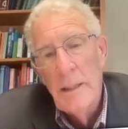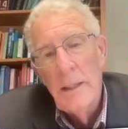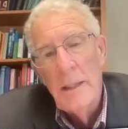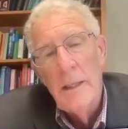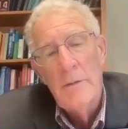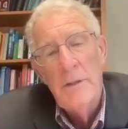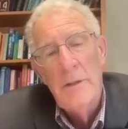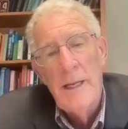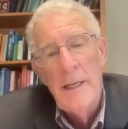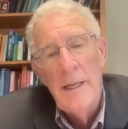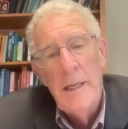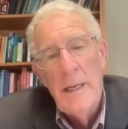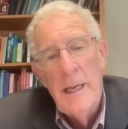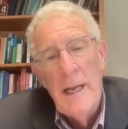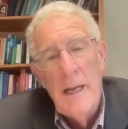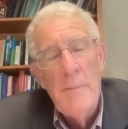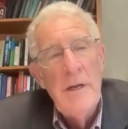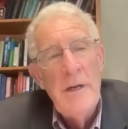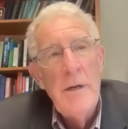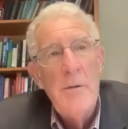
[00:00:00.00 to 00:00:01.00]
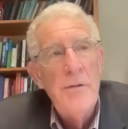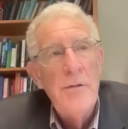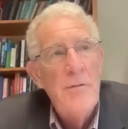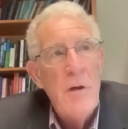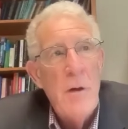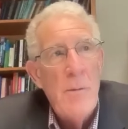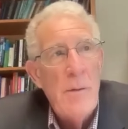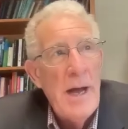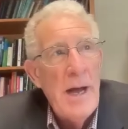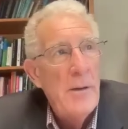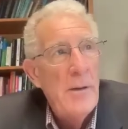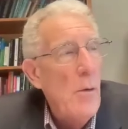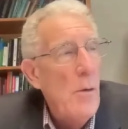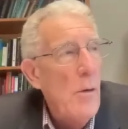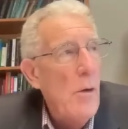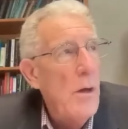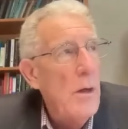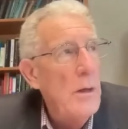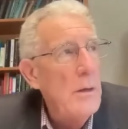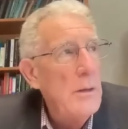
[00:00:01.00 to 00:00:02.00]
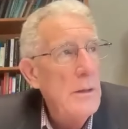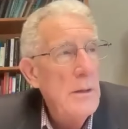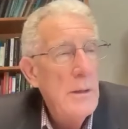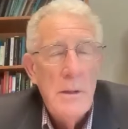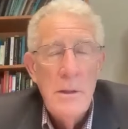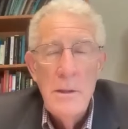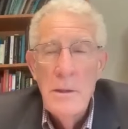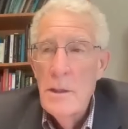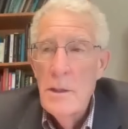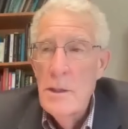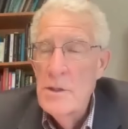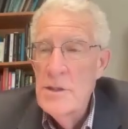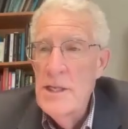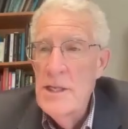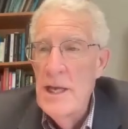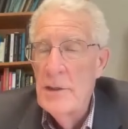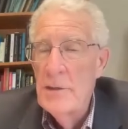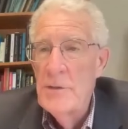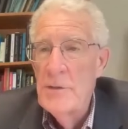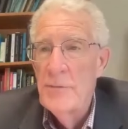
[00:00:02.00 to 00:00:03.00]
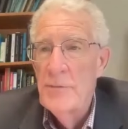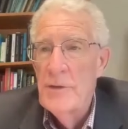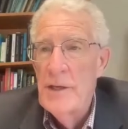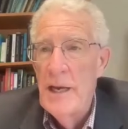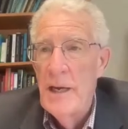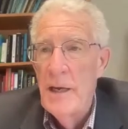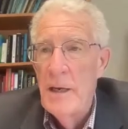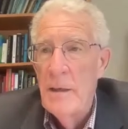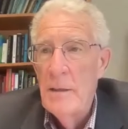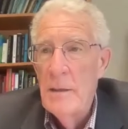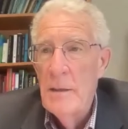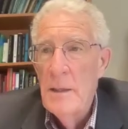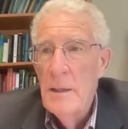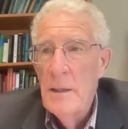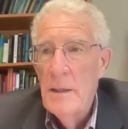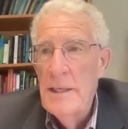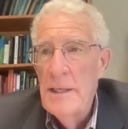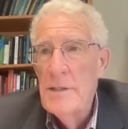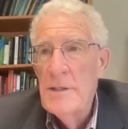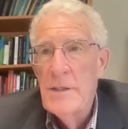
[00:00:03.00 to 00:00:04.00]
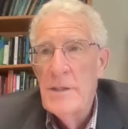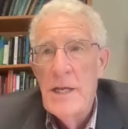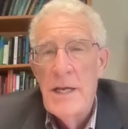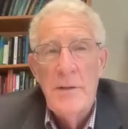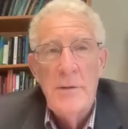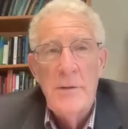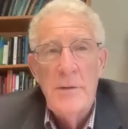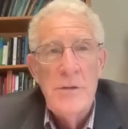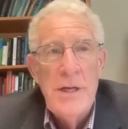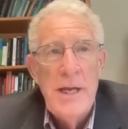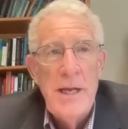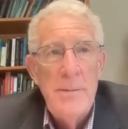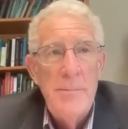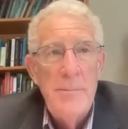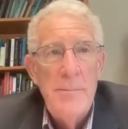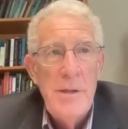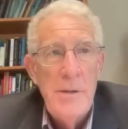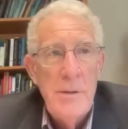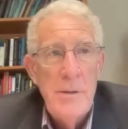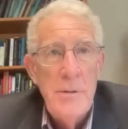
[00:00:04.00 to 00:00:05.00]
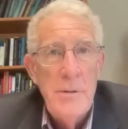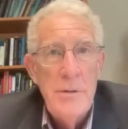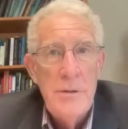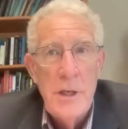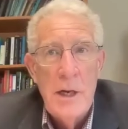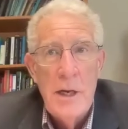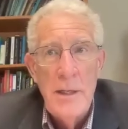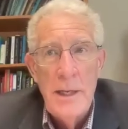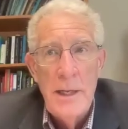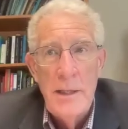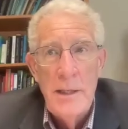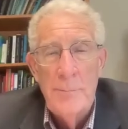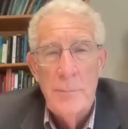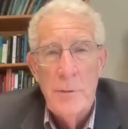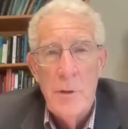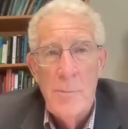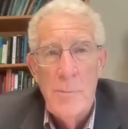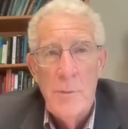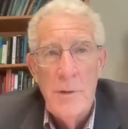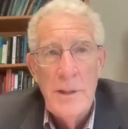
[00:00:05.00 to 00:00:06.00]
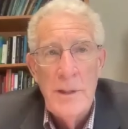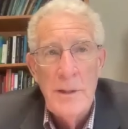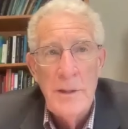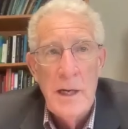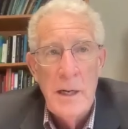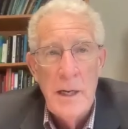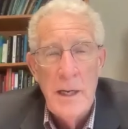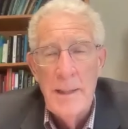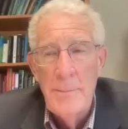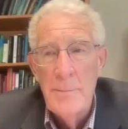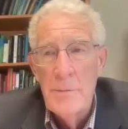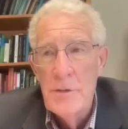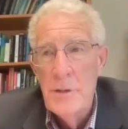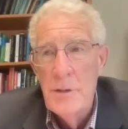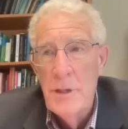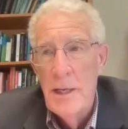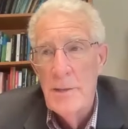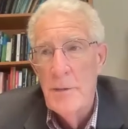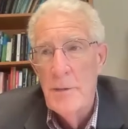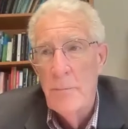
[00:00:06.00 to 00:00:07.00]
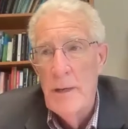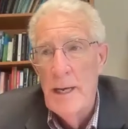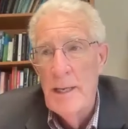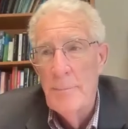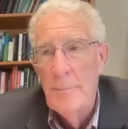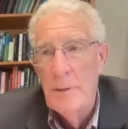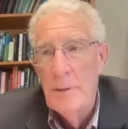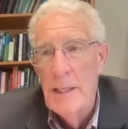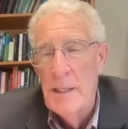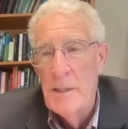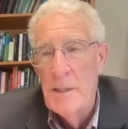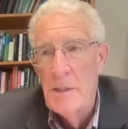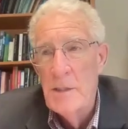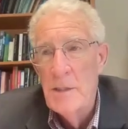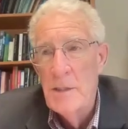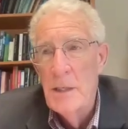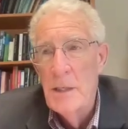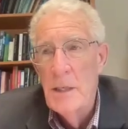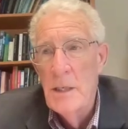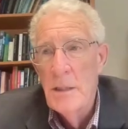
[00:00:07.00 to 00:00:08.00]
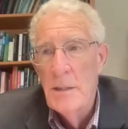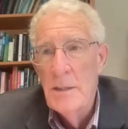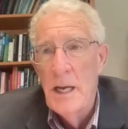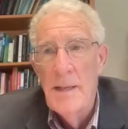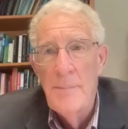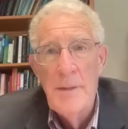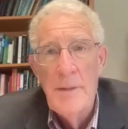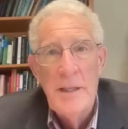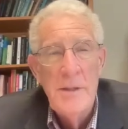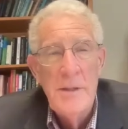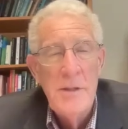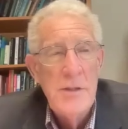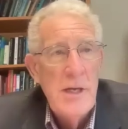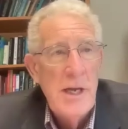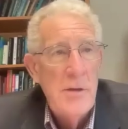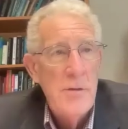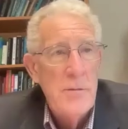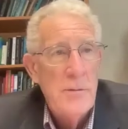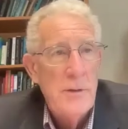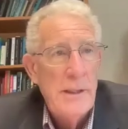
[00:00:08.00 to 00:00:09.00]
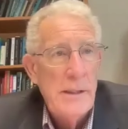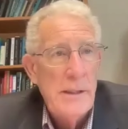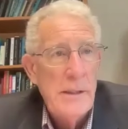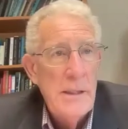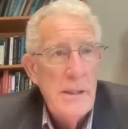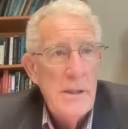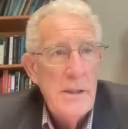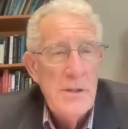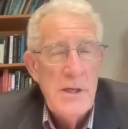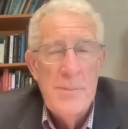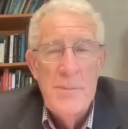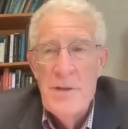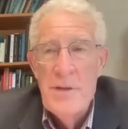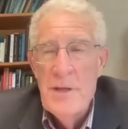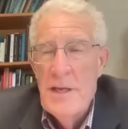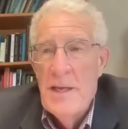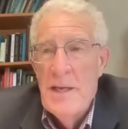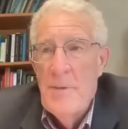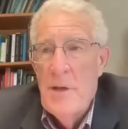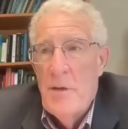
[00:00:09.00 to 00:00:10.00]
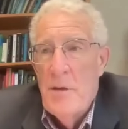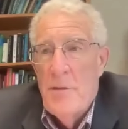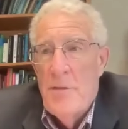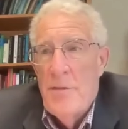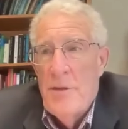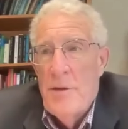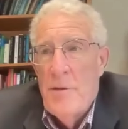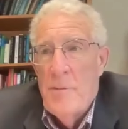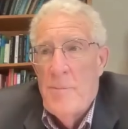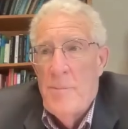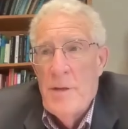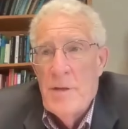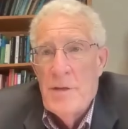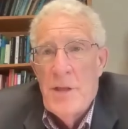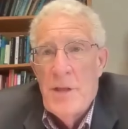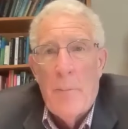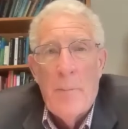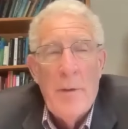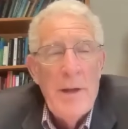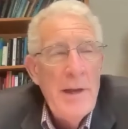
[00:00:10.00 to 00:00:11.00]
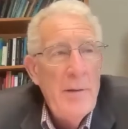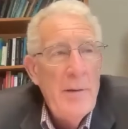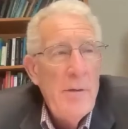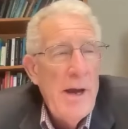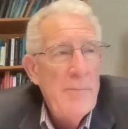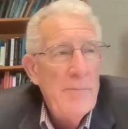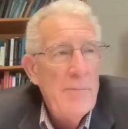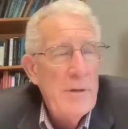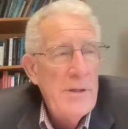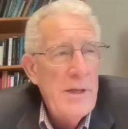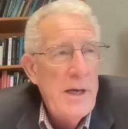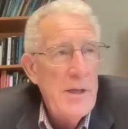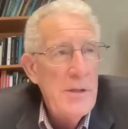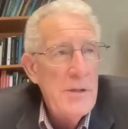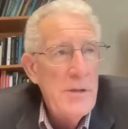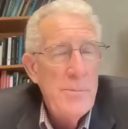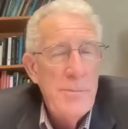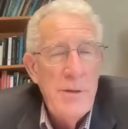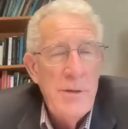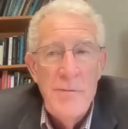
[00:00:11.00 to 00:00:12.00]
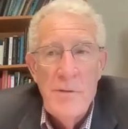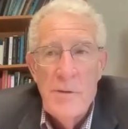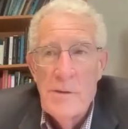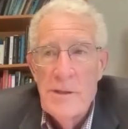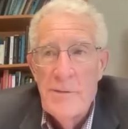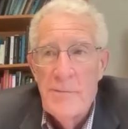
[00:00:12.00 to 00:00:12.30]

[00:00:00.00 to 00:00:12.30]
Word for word: Okay? And we don't throw out all standards of care. These standards can be used in appropriate times at the right place, timing and scheduling. Some of the immunotherapies that we hear advertised could be very